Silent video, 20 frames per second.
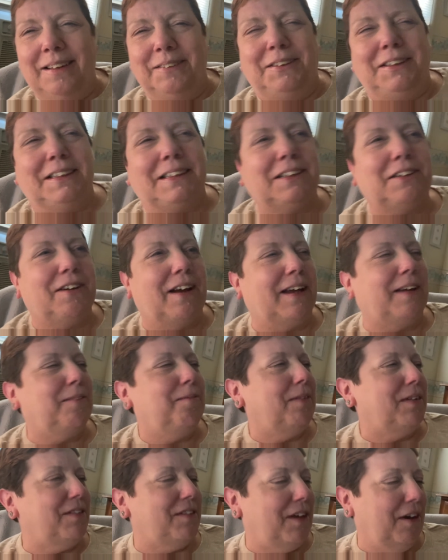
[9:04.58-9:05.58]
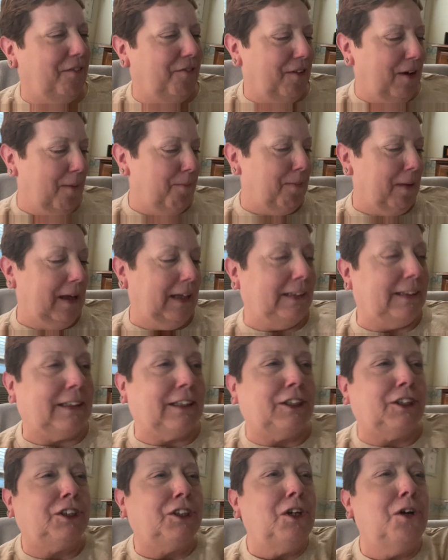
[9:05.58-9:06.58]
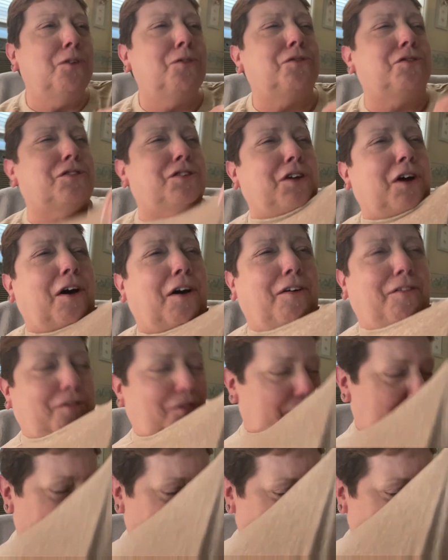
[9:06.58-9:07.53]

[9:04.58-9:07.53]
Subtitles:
just cracking myself up. But it's so soft.